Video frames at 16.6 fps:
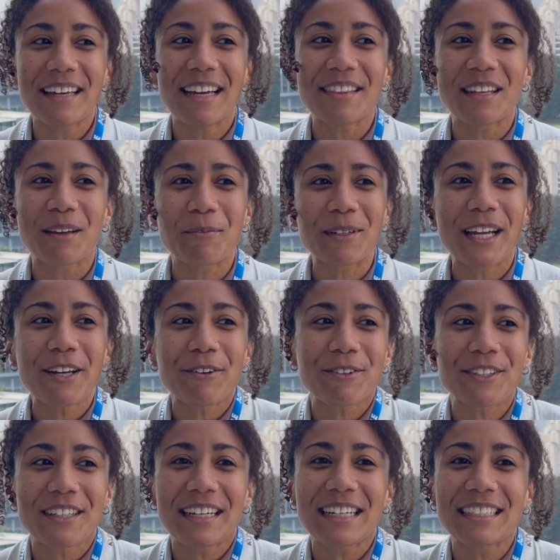And then when I
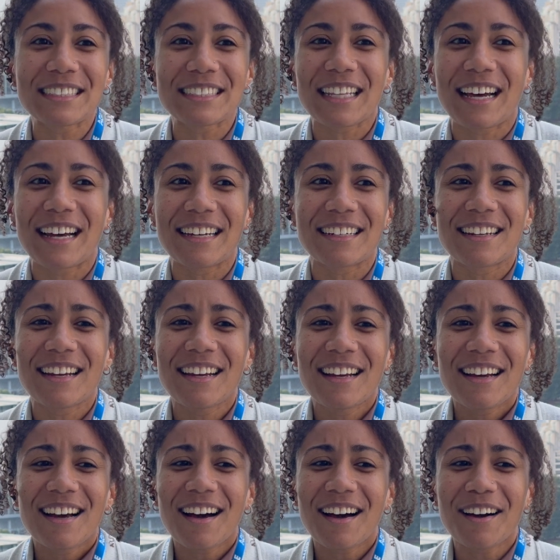realized that,
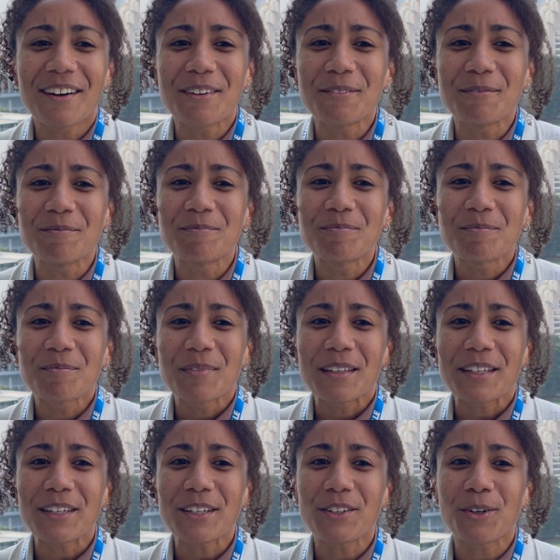
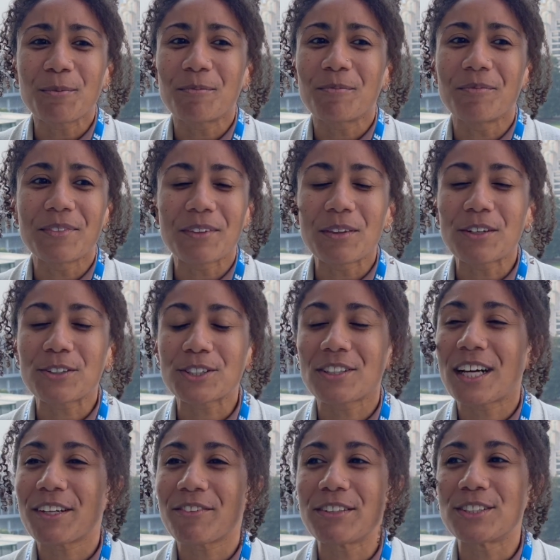there's a
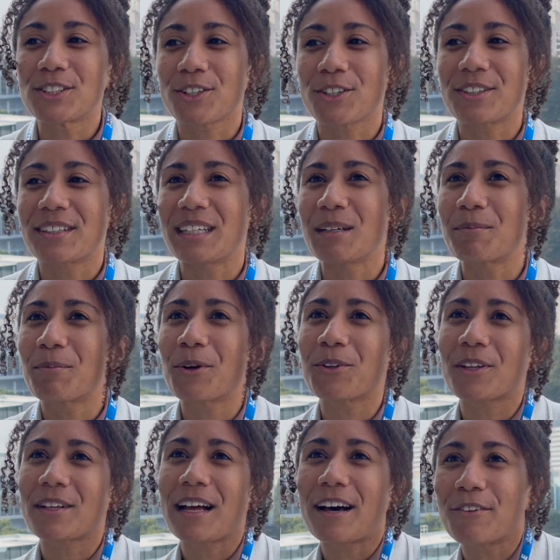lot of uncertainty in
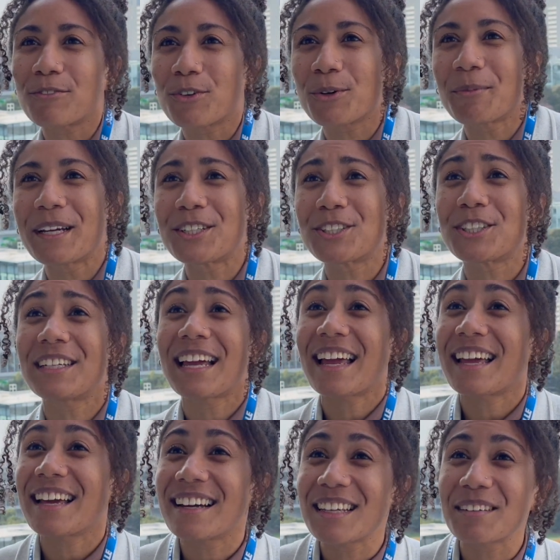both cloud formation
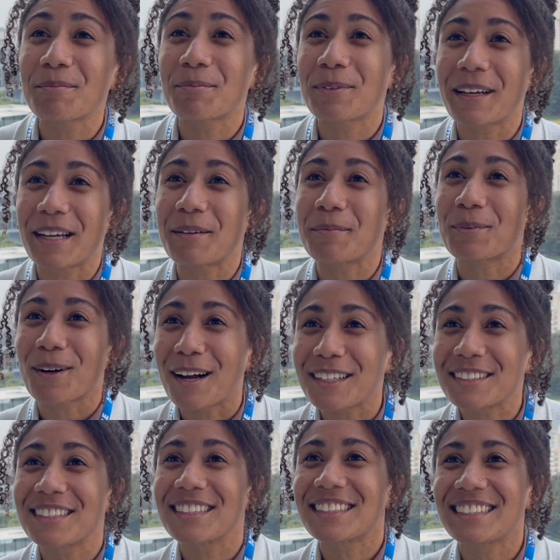and plant
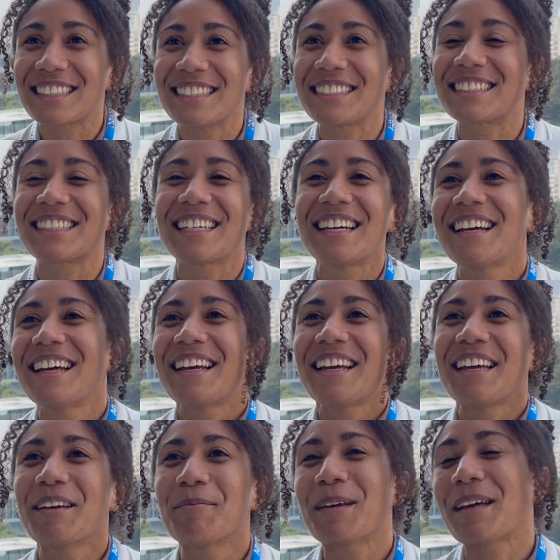processes,
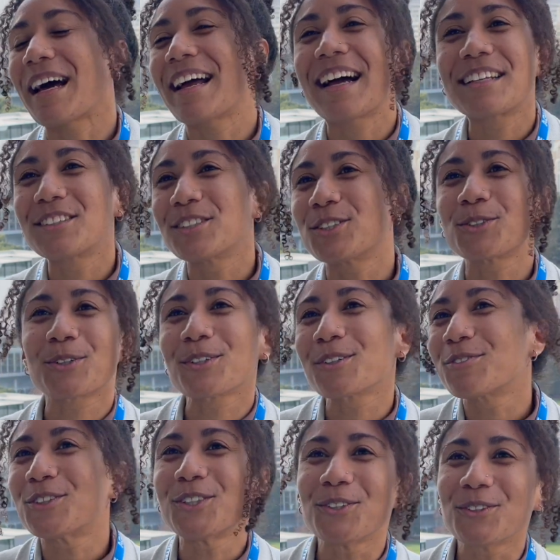I had to sort
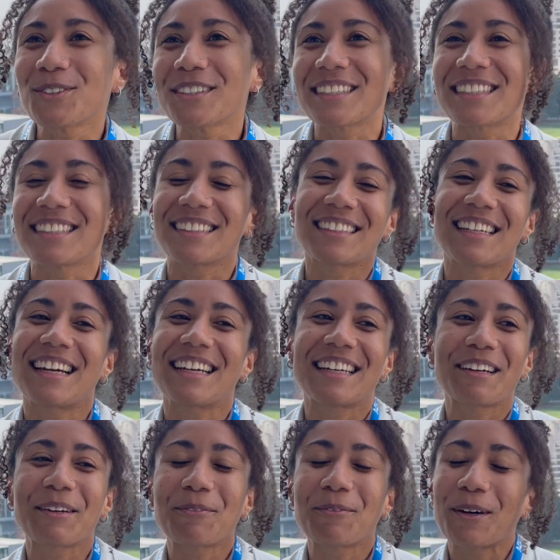of choose, and
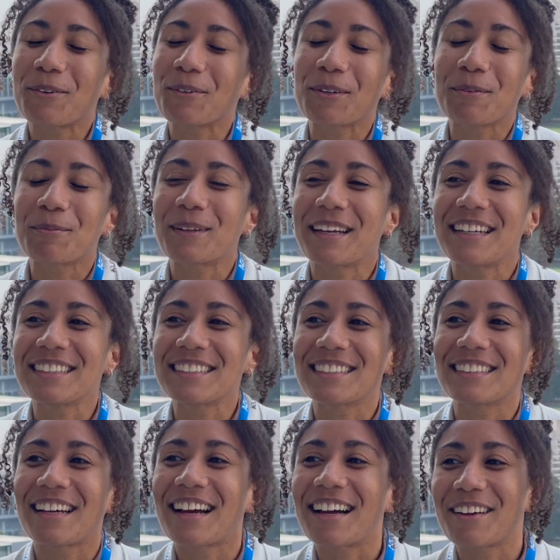I went with plants,
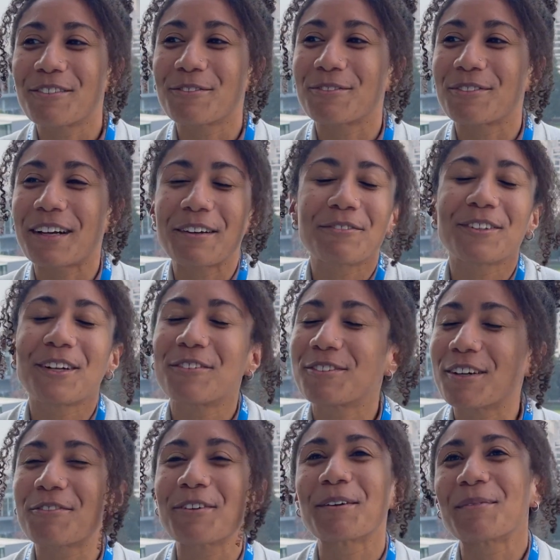and I've loved
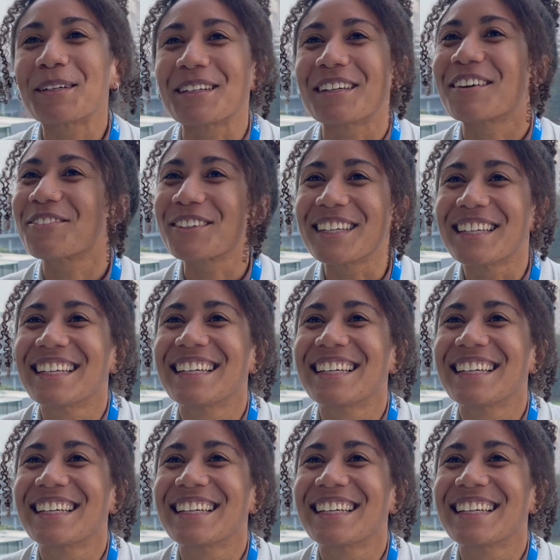every minute of it.